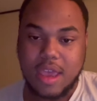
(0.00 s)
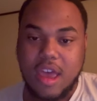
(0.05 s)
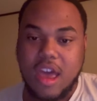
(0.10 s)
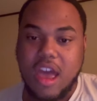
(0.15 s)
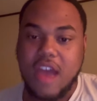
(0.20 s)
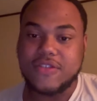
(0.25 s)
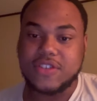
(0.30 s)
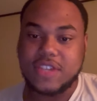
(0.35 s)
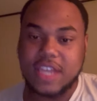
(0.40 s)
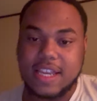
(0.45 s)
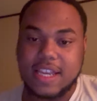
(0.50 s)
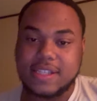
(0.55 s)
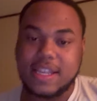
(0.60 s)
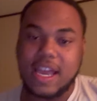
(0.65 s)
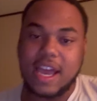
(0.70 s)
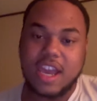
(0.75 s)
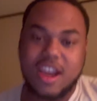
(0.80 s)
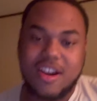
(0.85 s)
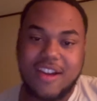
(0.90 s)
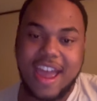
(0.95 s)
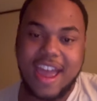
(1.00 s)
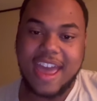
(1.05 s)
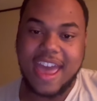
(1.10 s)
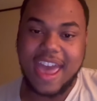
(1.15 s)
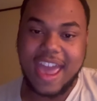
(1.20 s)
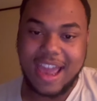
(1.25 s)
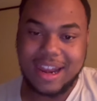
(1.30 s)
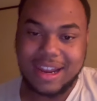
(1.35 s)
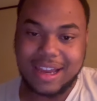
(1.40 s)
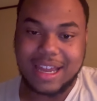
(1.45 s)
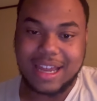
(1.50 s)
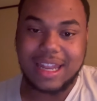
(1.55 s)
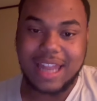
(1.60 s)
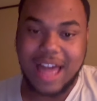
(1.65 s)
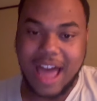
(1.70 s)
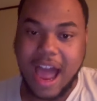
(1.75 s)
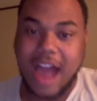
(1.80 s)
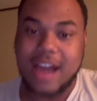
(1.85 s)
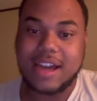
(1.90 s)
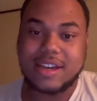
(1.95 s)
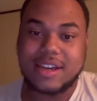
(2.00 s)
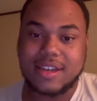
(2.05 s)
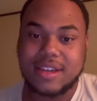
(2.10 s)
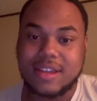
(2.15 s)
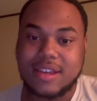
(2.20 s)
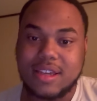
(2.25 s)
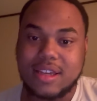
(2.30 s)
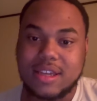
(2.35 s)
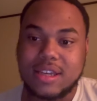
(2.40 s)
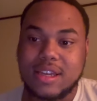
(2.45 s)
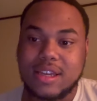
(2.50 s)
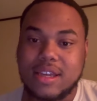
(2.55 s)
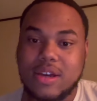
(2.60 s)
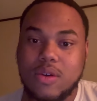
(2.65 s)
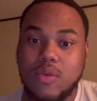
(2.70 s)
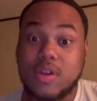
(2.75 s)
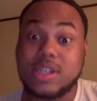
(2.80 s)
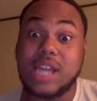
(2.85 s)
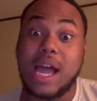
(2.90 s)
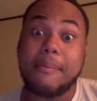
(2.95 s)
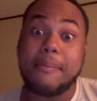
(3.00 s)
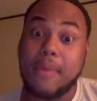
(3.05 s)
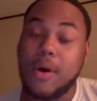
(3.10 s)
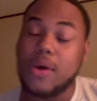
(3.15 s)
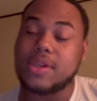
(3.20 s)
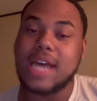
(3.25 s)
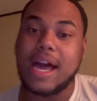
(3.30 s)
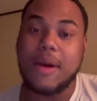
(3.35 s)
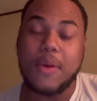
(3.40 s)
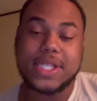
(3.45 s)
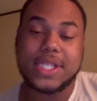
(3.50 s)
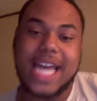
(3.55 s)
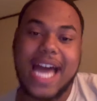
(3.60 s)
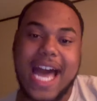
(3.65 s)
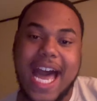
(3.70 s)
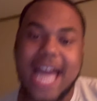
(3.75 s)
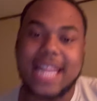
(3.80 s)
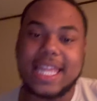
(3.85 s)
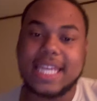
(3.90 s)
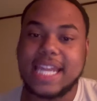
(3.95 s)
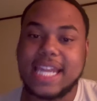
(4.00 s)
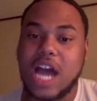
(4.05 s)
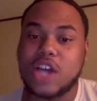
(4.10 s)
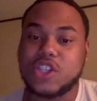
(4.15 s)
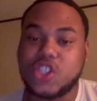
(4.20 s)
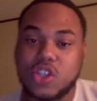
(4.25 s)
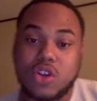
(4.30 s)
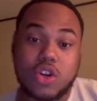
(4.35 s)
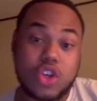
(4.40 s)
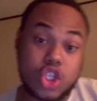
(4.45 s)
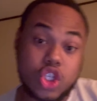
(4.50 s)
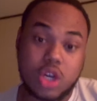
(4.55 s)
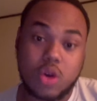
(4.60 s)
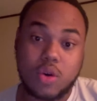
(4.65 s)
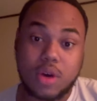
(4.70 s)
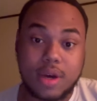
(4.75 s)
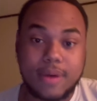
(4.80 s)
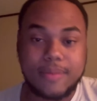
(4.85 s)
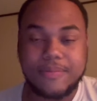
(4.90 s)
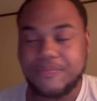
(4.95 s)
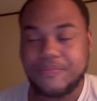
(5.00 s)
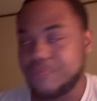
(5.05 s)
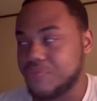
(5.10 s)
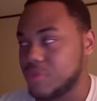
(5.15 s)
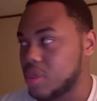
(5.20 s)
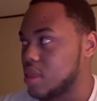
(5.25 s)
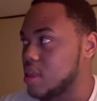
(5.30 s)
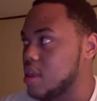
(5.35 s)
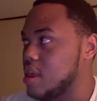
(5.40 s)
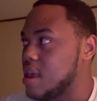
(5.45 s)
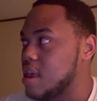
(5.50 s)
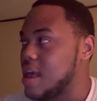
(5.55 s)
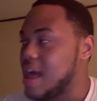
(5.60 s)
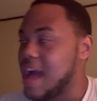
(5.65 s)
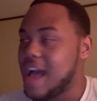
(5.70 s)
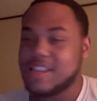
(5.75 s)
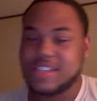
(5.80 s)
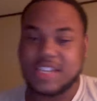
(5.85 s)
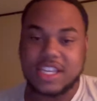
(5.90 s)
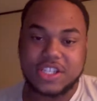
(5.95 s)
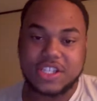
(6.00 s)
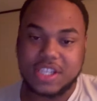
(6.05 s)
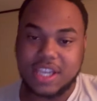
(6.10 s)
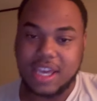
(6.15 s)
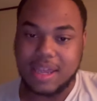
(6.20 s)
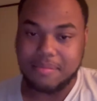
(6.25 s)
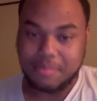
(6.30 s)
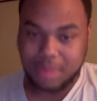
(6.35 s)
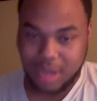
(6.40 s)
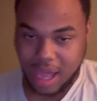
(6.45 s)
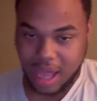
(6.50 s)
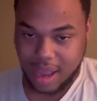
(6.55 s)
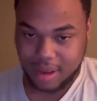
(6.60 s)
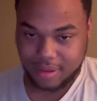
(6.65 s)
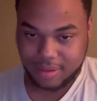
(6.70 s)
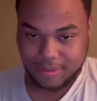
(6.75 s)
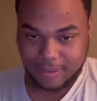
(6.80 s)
If she's not here at 8 o'clock, which I highly doubt she's gonna show up. I said she's getting blocked.